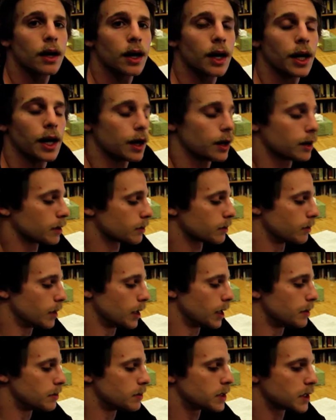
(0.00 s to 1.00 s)
Hey,
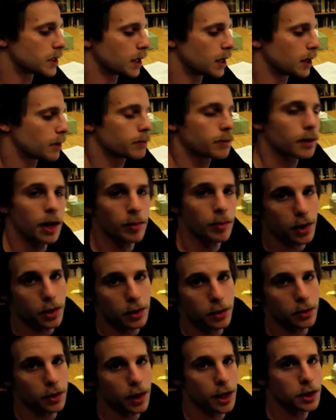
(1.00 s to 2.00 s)
my name's Sam. I'm an
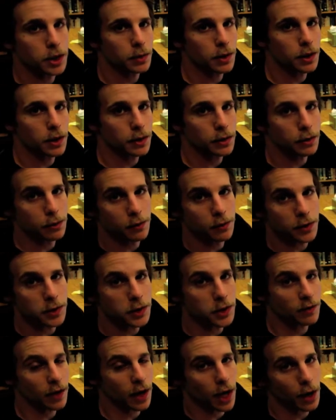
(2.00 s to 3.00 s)
undergraduate at the
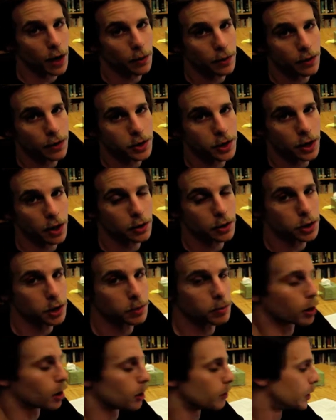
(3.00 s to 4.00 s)
University of Iowa in the geology
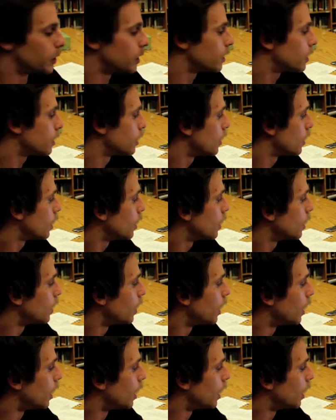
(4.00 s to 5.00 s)
department.
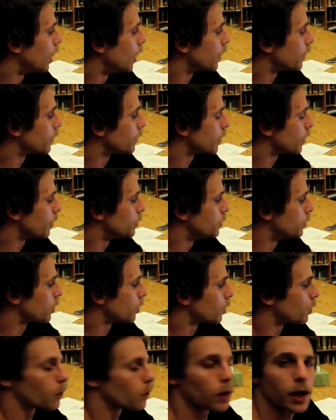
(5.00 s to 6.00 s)
I'm doing
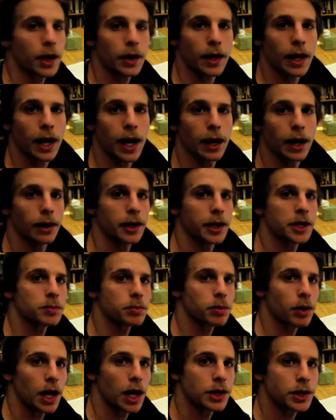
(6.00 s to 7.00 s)
a little work on the High
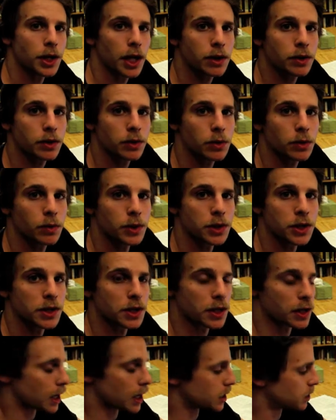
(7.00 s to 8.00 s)
Lakes project, which
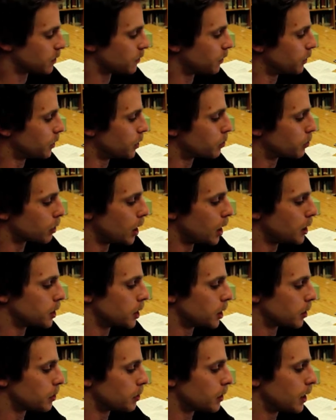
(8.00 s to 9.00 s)
is a NASA-funded
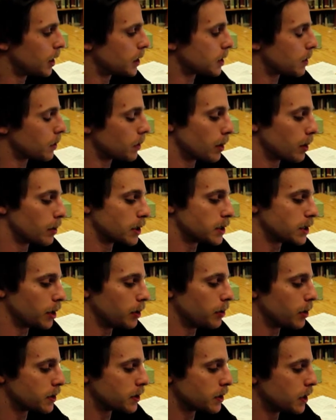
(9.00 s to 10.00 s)
project, but that's not what I'm going to
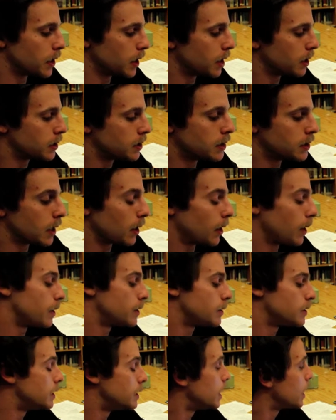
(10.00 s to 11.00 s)
tell you about today.
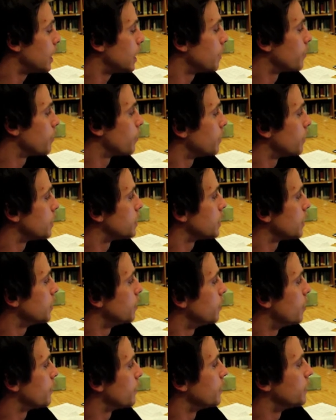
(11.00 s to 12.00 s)
Today I'm going to tell
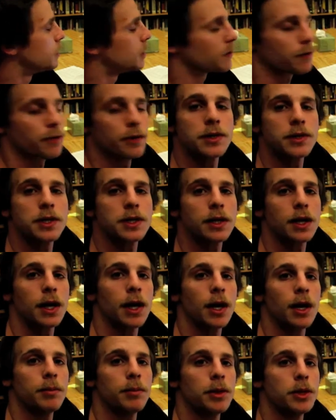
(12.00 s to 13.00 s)
you about the difference
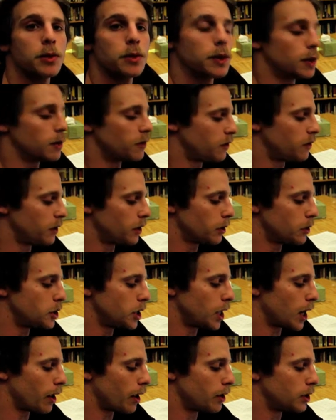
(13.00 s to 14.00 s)
between field
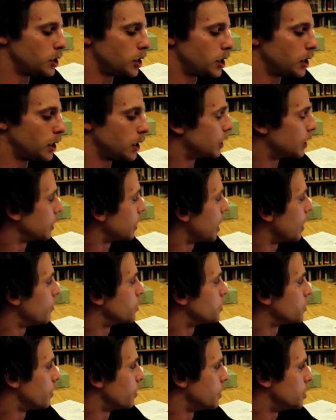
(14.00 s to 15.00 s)
geology and
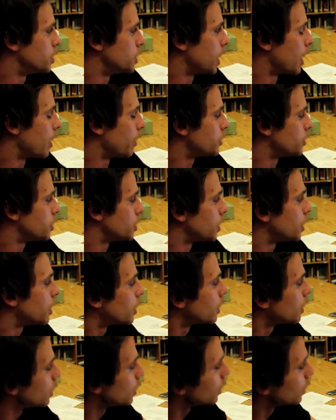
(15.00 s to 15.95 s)
laboratory geology.